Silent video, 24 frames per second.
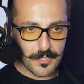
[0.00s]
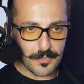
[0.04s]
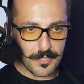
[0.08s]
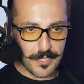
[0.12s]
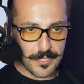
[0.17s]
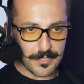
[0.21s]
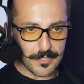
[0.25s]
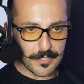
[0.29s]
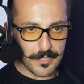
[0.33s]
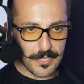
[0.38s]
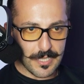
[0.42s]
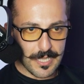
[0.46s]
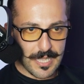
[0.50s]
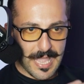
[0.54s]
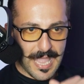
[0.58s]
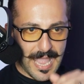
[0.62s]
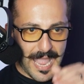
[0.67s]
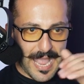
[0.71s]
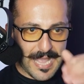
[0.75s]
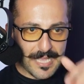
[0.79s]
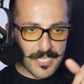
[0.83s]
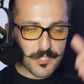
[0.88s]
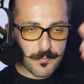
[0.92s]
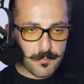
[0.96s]
Like
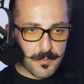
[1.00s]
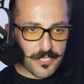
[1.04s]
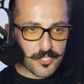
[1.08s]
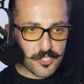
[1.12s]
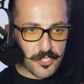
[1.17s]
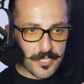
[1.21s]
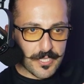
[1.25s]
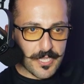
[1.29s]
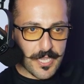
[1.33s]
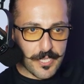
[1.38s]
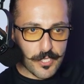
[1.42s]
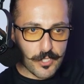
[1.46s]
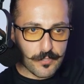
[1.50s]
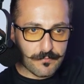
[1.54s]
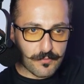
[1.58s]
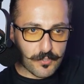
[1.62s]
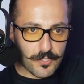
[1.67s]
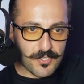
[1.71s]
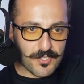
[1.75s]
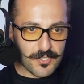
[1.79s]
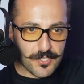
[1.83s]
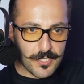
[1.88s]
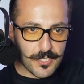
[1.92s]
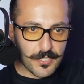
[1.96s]
as BJK
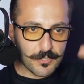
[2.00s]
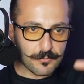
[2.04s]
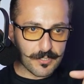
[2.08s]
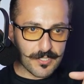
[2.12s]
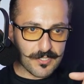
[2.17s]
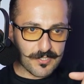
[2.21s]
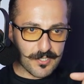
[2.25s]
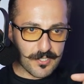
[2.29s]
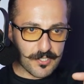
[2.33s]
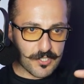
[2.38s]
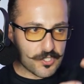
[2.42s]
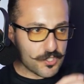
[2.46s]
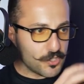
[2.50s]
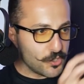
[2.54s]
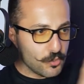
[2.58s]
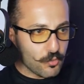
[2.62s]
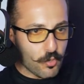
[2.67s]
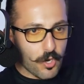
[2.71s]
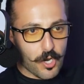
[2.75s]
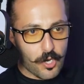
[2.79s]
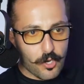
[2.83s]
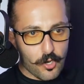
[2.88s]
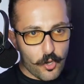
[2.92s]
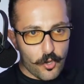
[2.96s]
University increases,
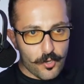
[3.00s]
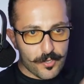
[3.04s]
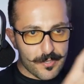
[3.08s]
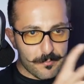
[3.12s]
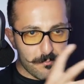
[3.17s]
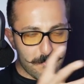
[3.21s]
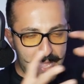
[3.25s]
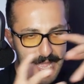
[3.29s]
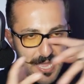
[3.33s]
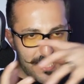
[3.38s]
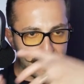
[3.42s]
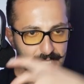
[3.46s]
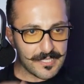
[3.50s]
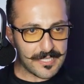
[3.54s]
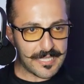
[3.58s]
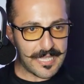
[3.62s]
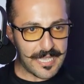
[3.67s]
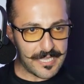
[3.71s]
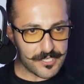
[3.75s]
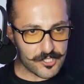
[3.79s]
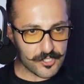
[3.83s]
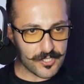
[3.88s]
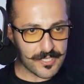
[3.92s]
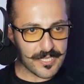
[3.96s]
you are automatically
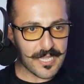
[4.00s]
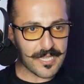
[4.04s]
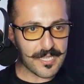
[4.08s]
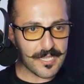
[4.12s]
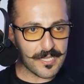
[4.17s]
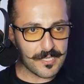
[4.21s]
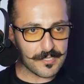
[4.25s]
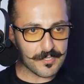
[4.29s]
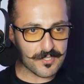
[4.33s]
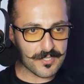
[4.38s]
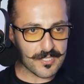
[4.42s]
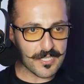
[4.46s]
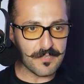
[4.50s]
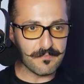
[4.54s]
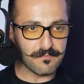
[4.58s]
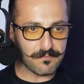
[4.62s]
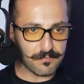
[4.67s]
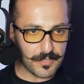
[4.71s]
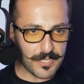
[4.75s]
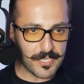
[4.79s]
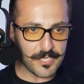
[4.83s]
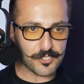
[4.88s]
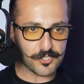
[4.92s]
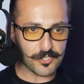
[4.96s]
hedging against
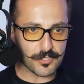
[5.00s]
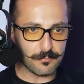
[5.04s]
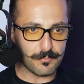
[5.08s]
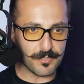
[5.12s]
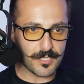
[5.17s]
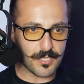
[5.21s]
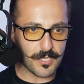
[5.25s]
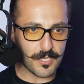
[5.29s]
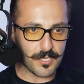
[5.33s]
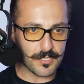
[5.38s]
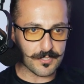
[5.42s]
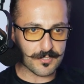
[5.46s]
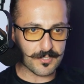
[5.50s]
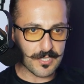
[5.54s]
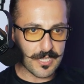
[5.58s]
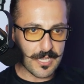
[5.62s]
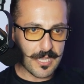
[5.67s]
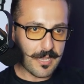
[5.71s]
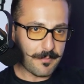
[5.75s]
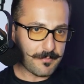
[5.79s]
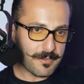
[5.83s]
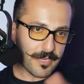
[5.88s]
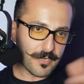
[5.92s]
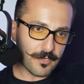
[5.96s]
inflation because
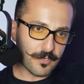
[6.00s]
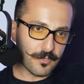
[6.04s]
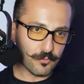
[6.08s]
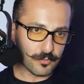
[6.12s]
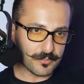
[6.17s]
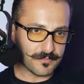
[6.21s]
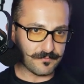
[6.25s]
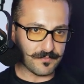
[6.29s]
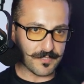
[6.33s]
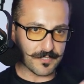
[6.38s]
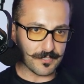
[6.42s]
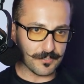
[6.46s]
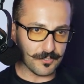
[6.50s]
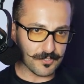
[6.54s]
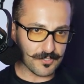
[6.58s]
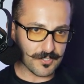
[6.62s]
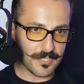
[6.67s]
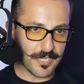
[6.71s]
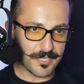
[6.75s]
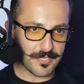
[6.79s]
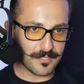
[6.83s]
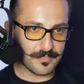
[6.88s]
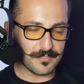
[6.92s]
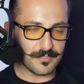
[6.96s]
I, mean, I don't know what the fuck it
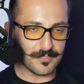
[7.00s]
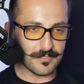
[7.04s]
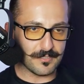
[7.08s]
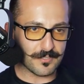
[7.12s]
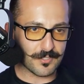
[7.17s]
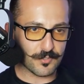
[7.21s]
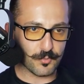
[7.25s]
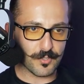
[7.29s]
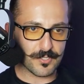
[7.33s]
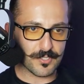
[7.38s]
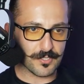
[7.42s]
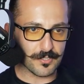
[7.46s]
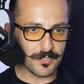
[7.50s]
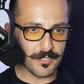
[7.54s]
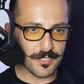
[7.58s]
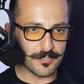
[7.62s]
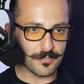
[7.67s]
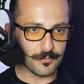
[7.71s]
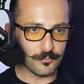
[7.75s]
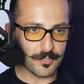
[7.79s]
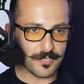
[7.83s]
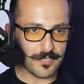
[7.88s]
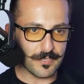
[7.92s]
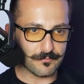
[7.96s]
looks like in, in
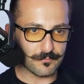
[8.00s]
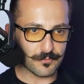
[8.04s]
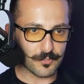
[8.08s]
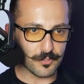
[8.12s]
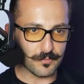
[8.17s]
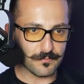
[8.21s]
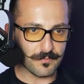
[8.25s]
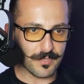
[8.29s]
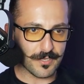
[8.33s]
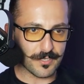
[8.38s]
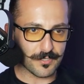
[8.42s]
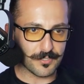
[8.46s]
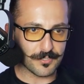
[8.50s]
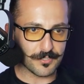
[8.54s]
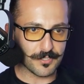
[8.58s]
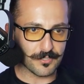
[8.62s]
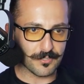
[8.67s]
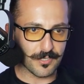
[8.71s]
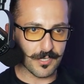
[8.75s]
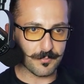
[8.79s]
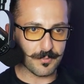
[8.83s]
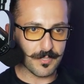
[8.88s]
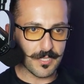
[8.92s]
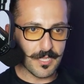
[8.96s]
Switzerland or whatever over there in
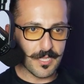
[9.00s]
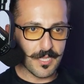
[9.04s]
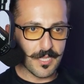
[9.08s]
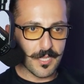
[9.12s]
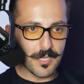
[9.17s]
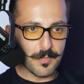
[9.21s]
Europe,